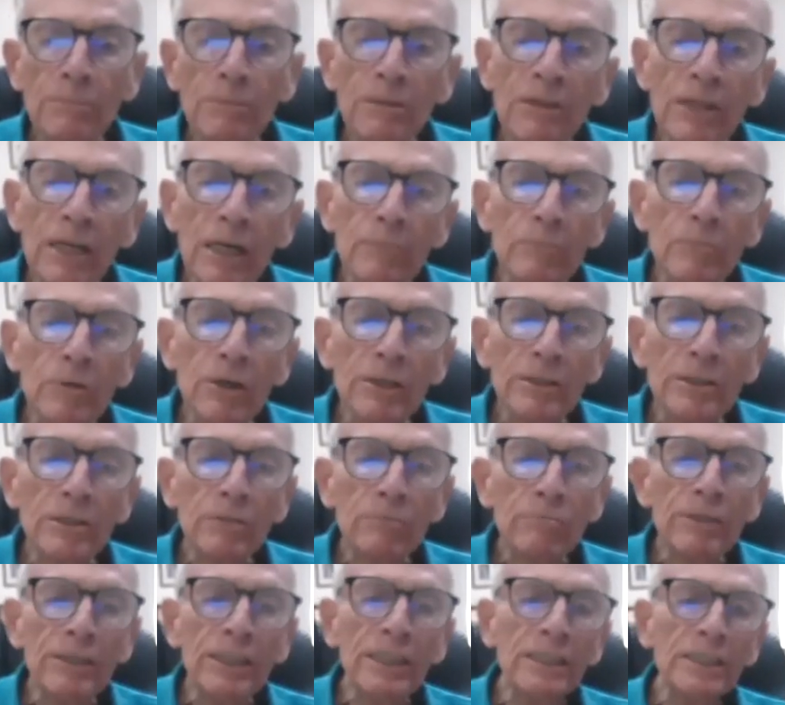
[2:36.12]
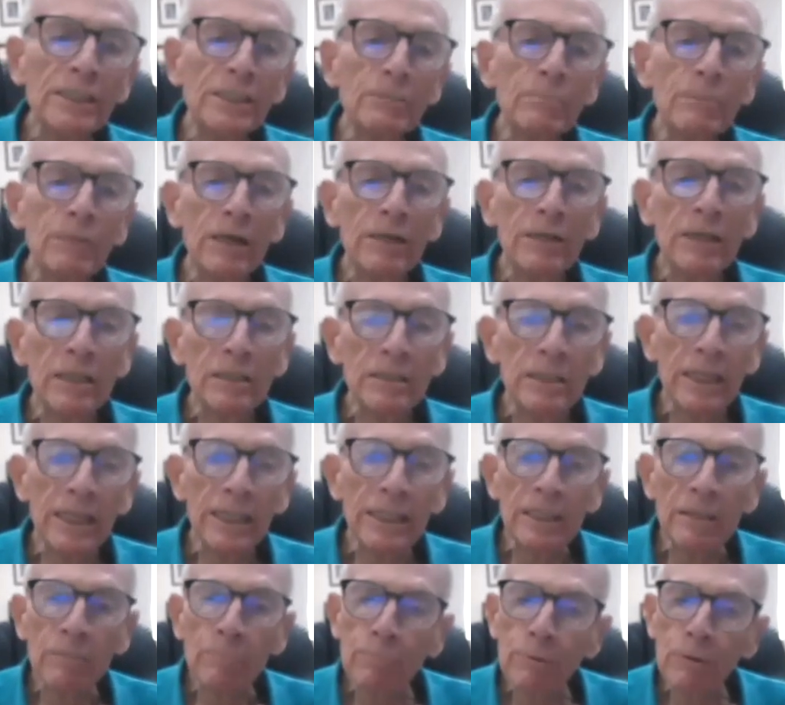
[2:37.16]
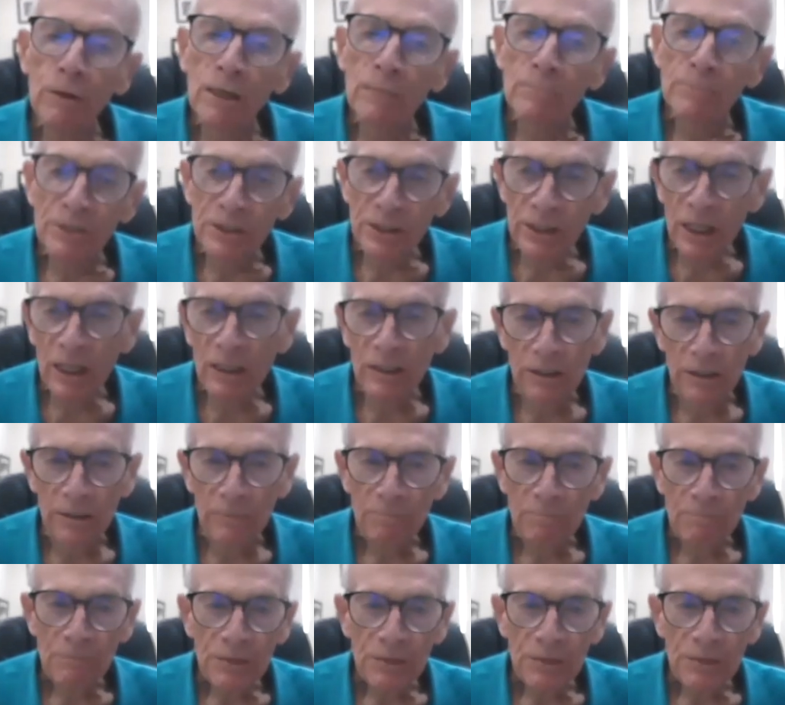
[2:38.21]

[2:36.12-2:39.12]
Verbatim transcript: that I'm going to read is about Our Lady of Prompt Succor,